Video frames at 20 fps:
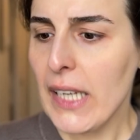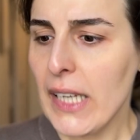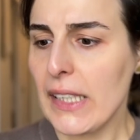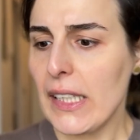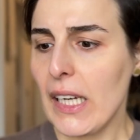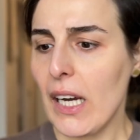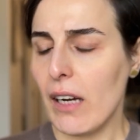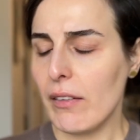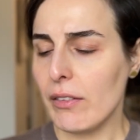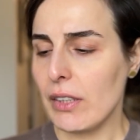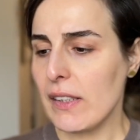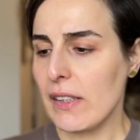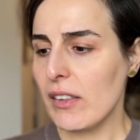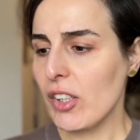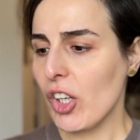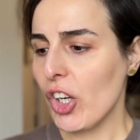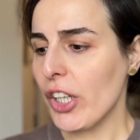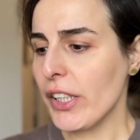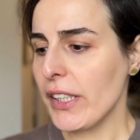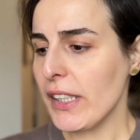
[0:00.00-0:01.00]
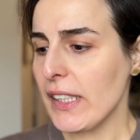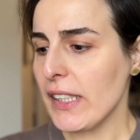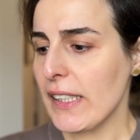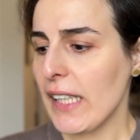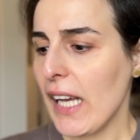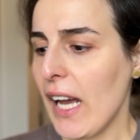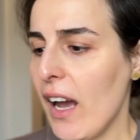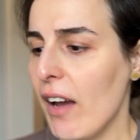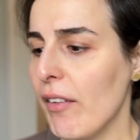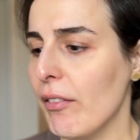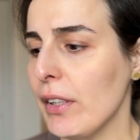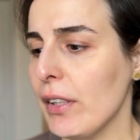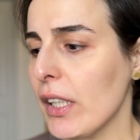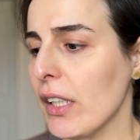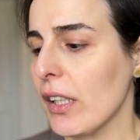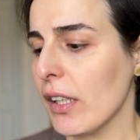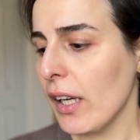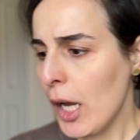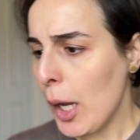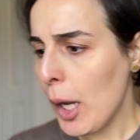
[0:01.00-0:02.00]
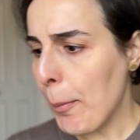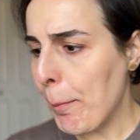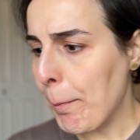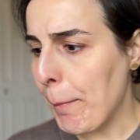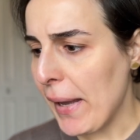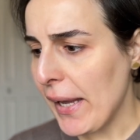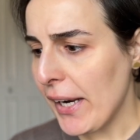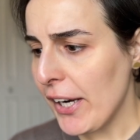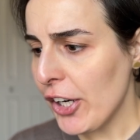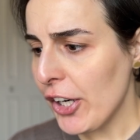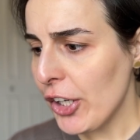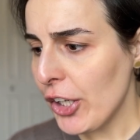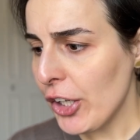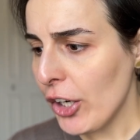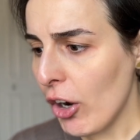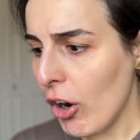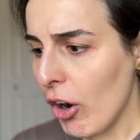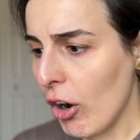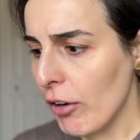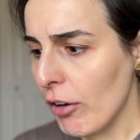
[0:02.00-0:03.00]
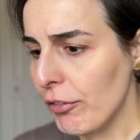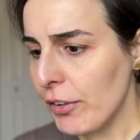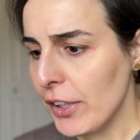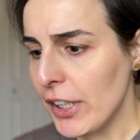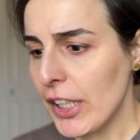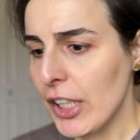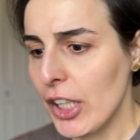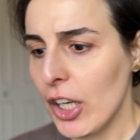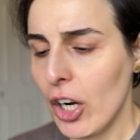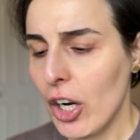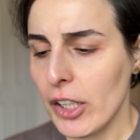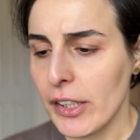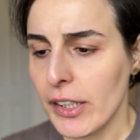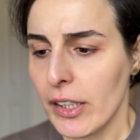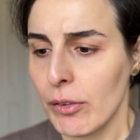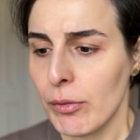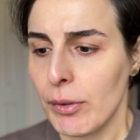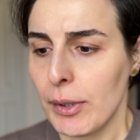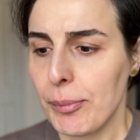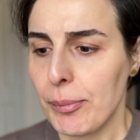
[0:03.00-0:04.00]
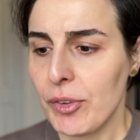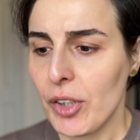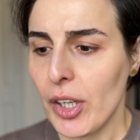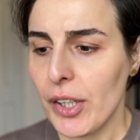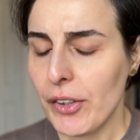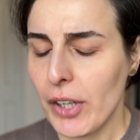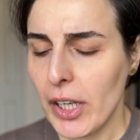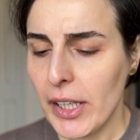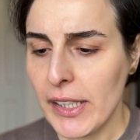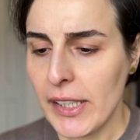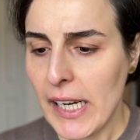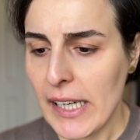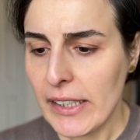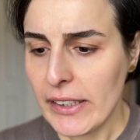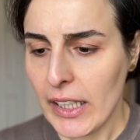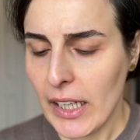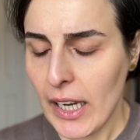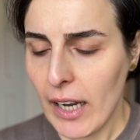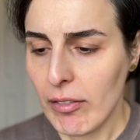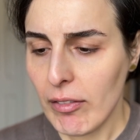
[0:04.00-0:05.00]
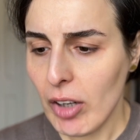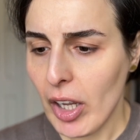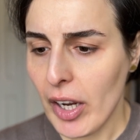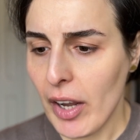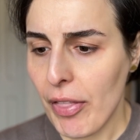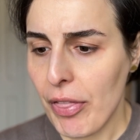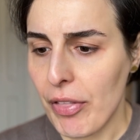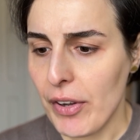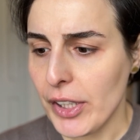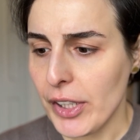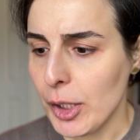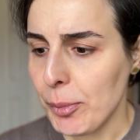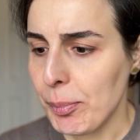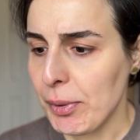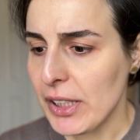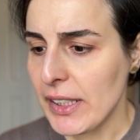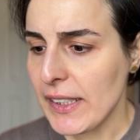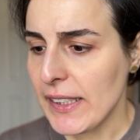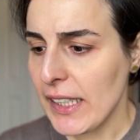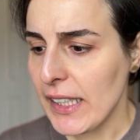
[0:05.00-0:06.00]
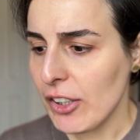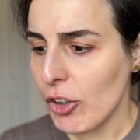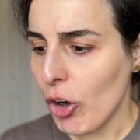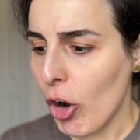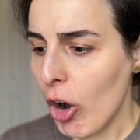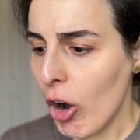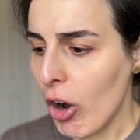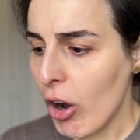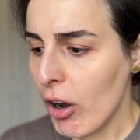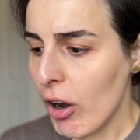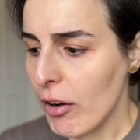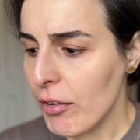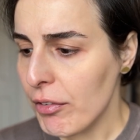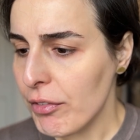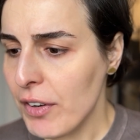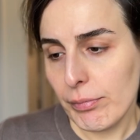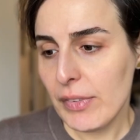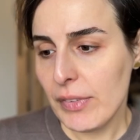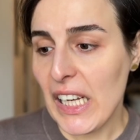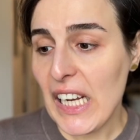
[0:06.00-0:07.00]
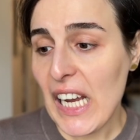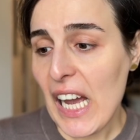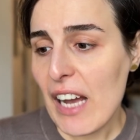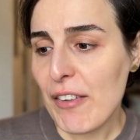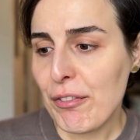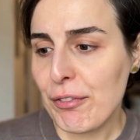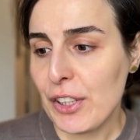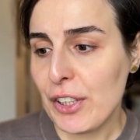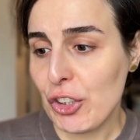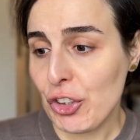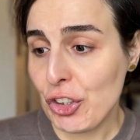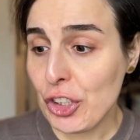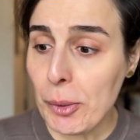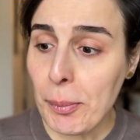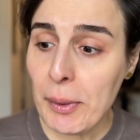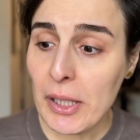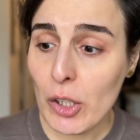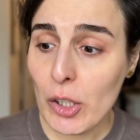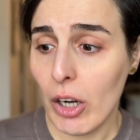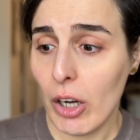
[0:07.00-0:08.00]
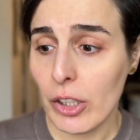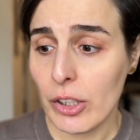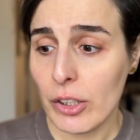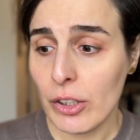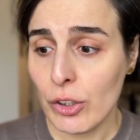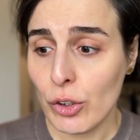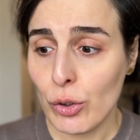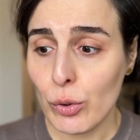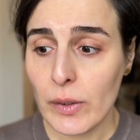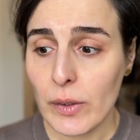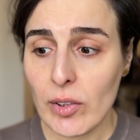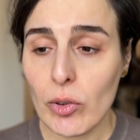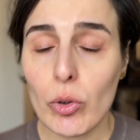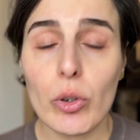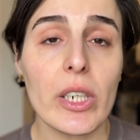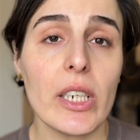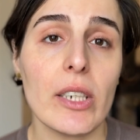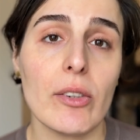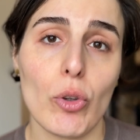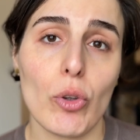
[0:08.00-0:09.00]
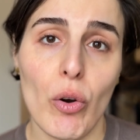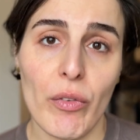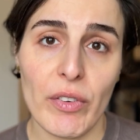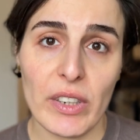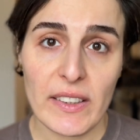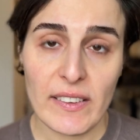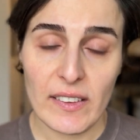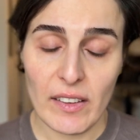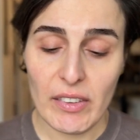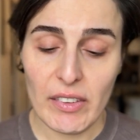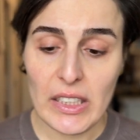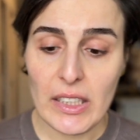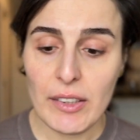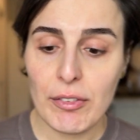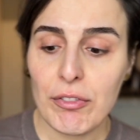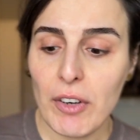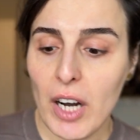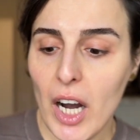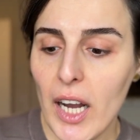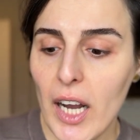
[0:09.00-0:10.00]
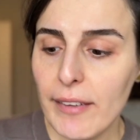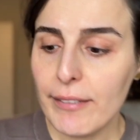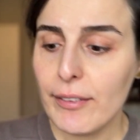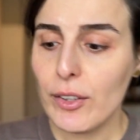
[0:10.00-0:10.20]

Yeah, viseart is having a better offer on their website right now. They have like 30% off. They have free shipping on US orders over 75.